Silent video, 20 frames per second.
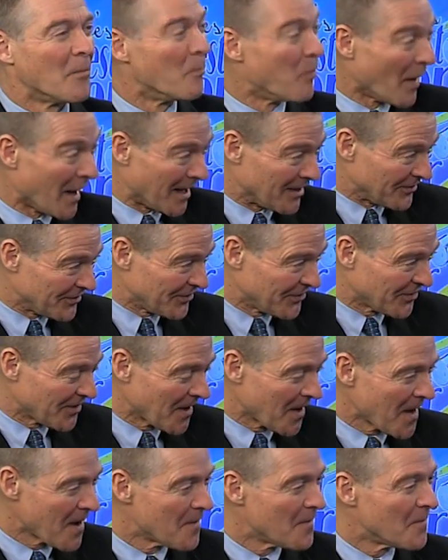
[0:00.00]
a
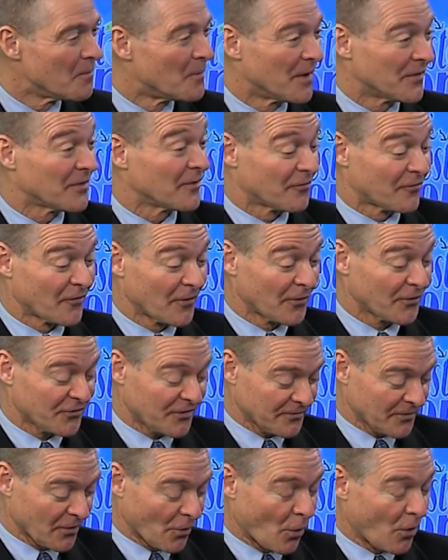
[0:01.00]
bunch. But the
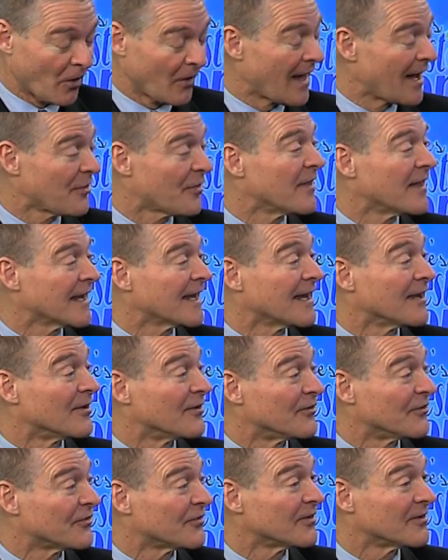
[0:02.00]
first goal, I think,
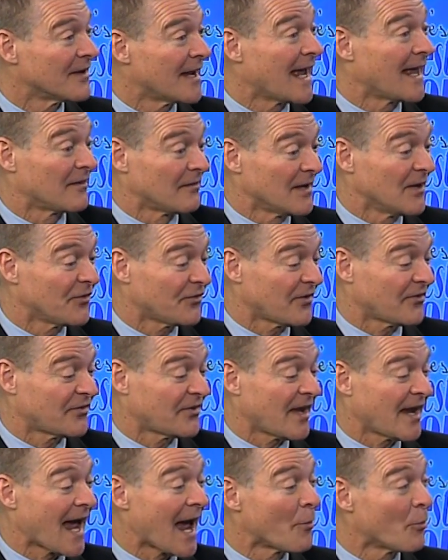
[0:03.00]
is at least to
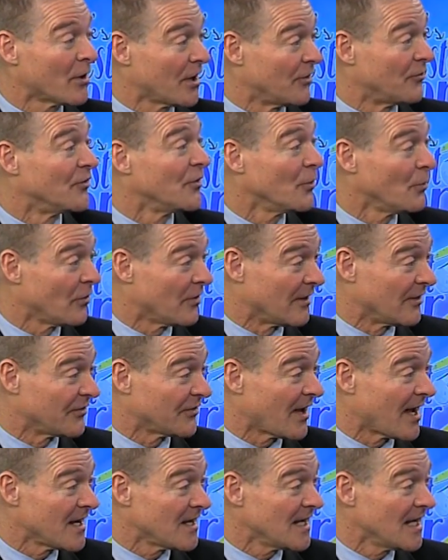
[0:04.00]
say, I want to do
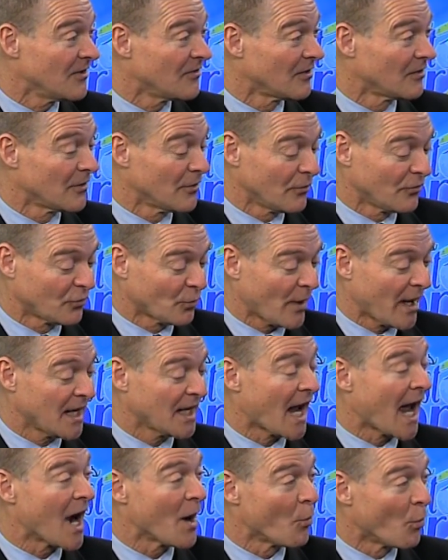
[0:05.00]
this. I mm-hmm. need to mm-hmm. lose
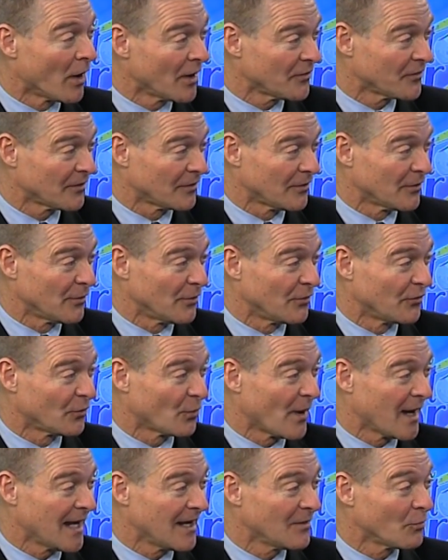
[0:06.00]
weight. I want to
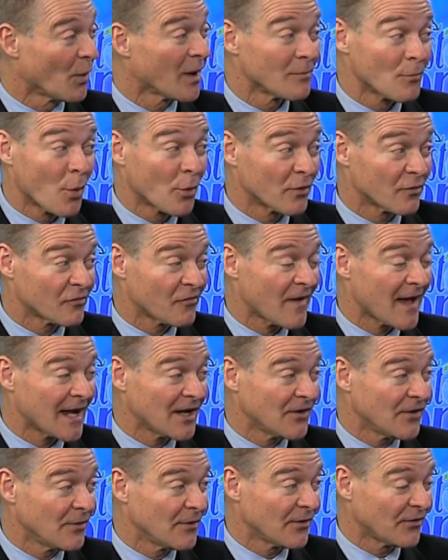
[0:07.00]
lose weight. What
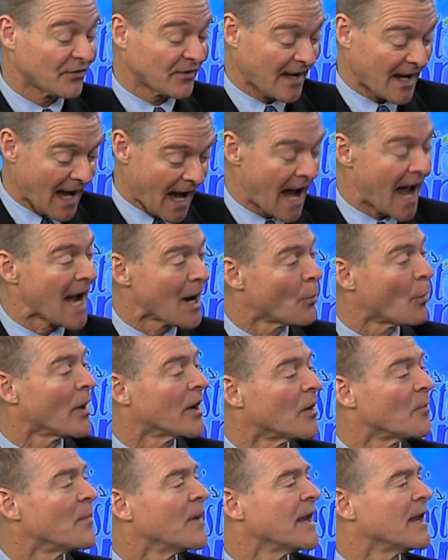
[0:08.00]
motivated you to say, I
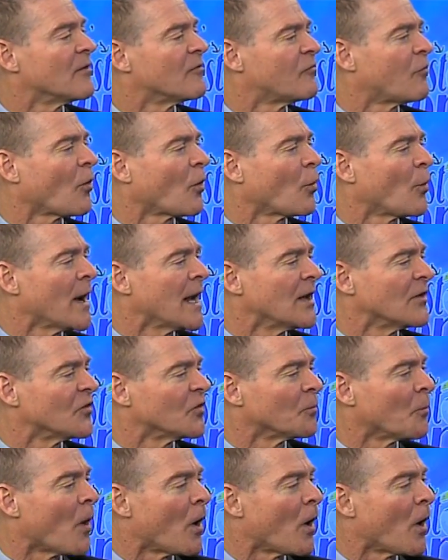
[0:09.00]
want to be a Fort Wayne